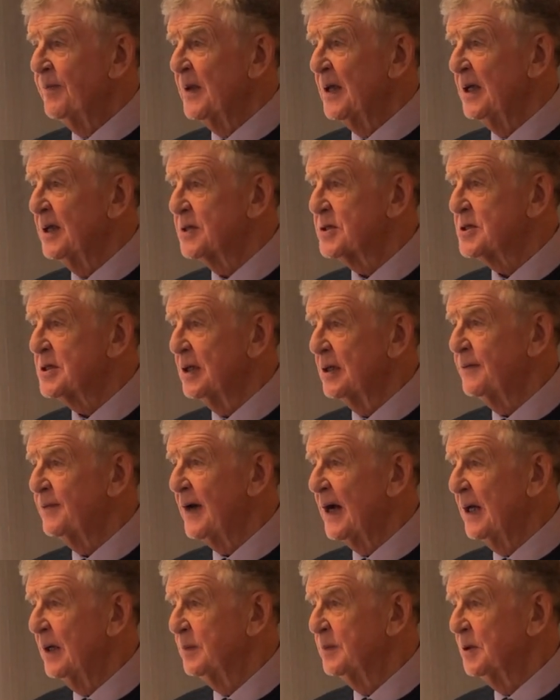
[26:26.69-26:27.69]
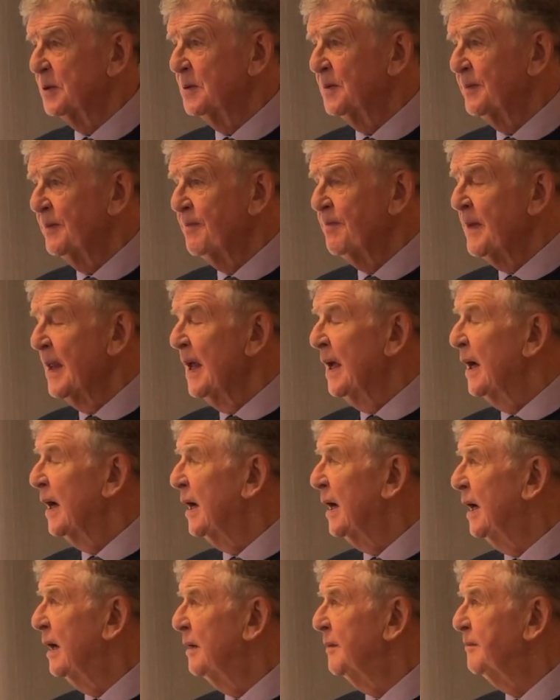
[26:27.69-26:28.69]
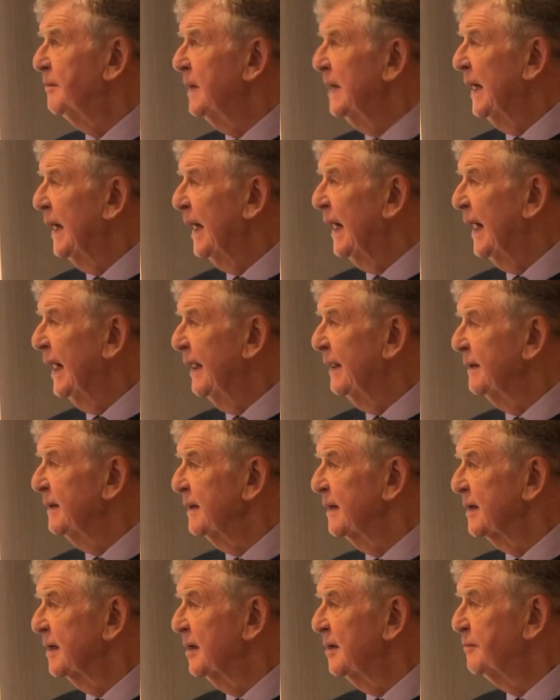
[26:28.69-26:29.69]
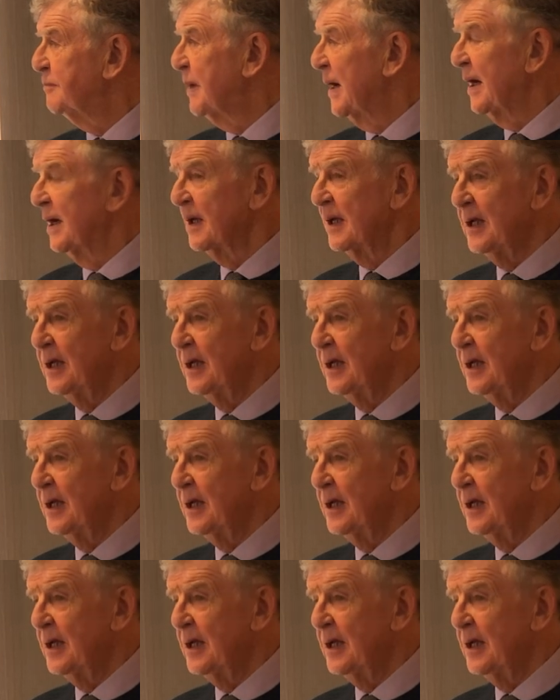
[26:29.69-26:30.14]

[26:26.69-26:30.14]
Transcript: It's still available, but